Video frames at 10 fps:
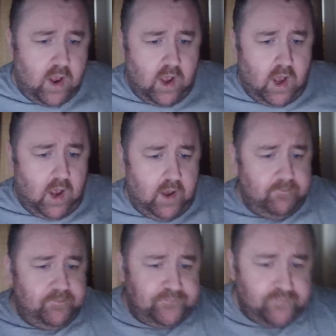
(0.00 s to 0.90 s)
Uh,
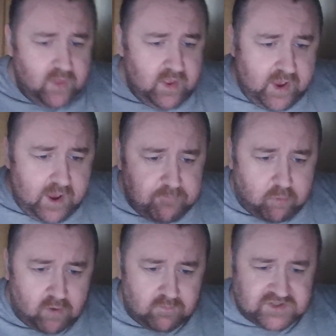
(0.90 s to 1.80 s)

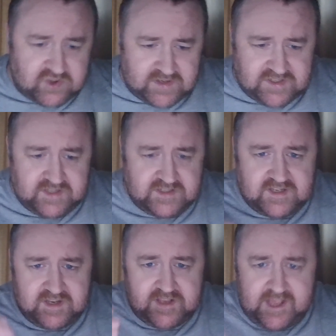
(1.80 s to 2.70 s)
Import restrictions
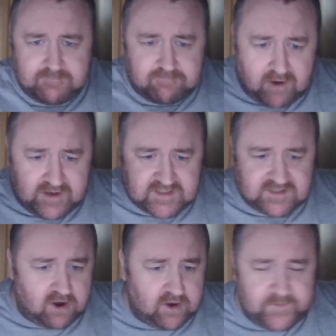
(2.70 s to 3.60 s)
keep prices
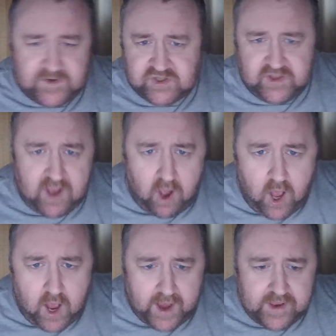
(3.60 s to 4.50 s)
artificially high,